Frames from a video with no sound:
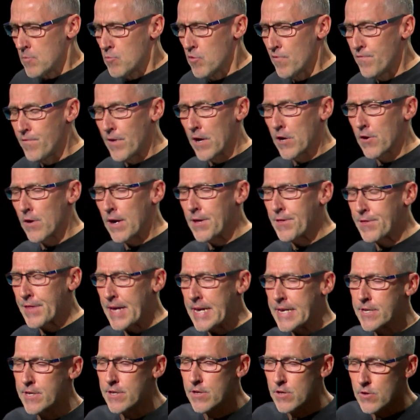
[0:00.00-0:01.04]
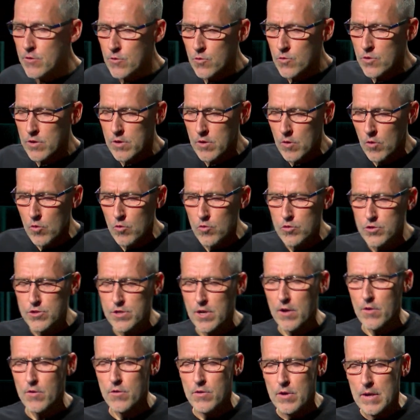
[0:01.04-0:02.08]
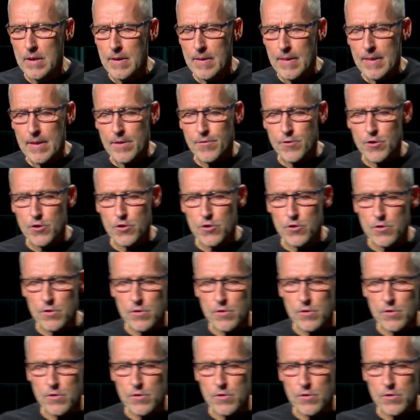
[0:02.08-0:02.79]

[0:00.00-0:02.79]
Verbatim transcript: But Father, I thank you, you would also, that